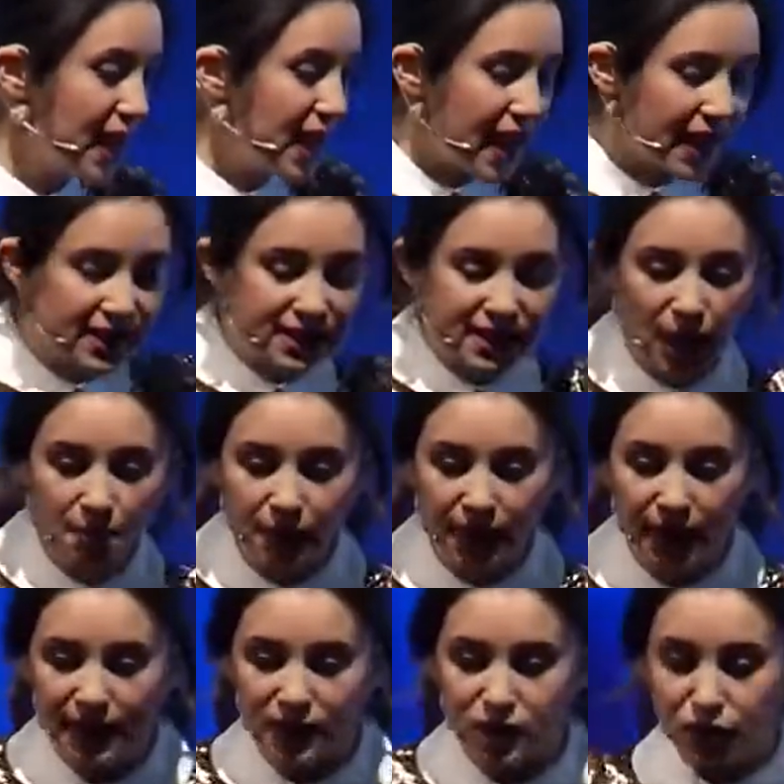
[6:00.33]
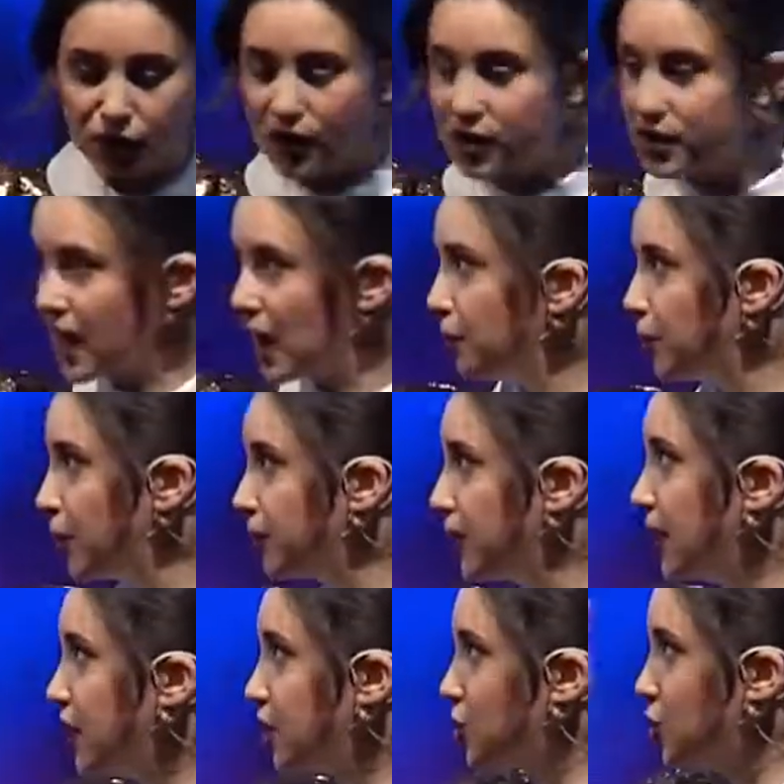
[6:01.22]
And some kids, for example,
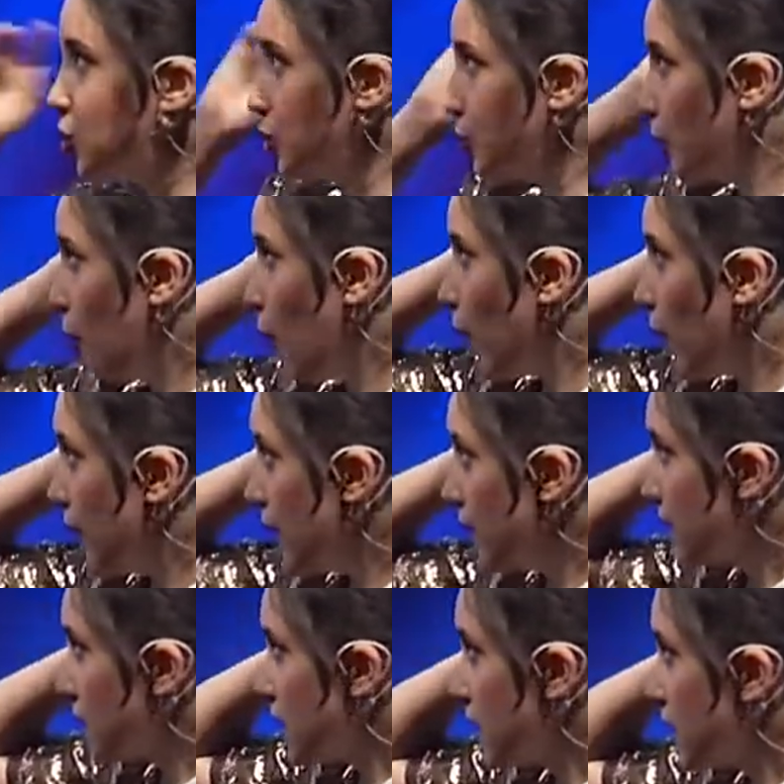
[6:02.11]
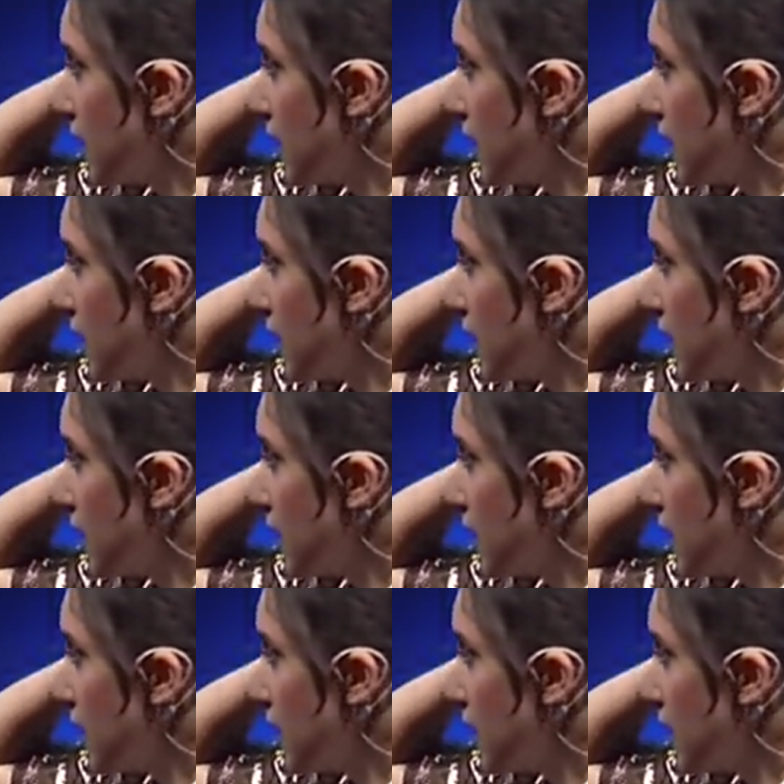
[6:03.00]
these two boys,